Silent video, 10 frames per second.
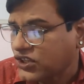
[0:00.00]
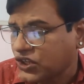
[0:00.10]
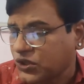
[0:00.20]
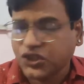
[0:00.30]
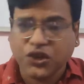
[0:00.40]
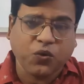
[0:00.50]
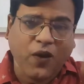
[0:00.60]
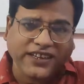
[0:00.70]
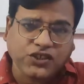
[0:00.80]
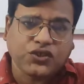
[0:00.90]
those two
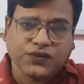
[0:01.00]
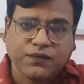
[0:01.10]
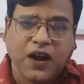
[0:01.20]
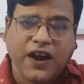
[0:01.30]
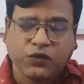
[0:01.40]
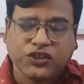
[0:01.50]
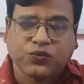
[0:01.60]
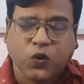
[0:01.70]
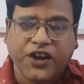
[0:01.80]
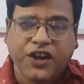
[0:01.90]
questions of mine which are
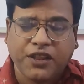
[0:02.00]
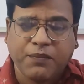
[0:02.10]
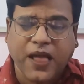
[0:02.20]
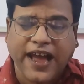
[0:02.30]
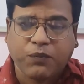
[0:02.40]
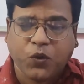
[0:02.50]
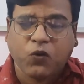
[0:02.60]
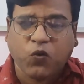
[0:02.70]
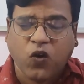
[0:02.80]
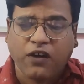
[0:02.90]
written in the
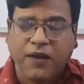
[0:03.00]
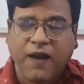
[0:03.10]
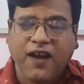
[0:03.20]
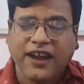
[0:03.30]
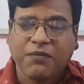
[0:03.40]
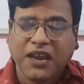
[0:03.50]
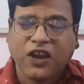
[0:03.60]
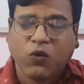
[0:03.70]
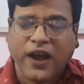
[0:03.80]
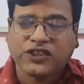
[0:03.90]
blackboard right behind me.
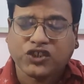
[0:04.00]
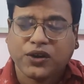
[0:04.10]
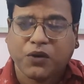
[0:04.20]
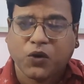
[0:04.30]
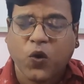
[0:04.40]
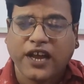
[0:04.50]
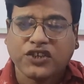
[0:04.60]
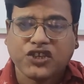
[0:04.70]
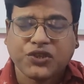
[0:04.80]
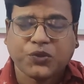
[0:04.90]
Question number
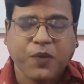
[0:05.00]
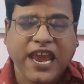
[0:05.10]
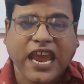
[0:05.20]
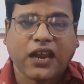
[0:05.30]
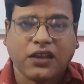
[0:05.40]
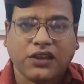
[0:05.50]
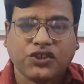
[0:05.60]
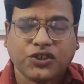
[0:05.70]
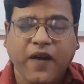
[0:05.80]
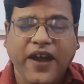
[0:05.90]
one, do you speak English?
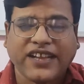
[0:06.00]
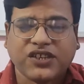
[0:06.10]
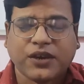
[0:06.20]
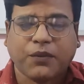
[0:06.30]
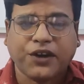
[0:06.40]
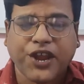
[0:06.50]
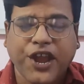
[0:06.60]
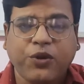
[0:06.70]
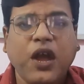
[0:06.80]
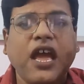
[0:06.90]
And question number
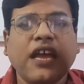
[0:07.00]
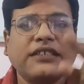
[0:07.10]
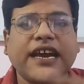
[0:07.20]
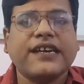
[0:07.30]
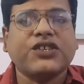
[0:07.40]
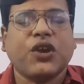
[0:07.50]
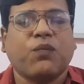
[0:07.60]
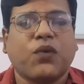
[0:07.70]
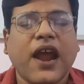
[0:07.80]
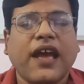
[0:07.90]
two, does your
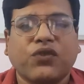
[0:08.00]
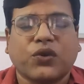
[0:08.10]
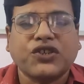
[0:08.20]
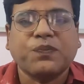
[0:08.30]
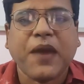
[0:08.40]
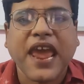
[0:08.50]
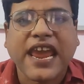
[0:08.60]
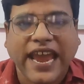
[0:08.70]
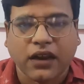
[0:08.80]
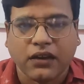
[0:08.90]
brother
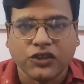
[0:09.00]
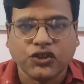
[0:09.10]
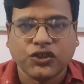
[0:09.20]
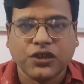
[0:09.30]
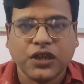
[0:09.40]
speak English?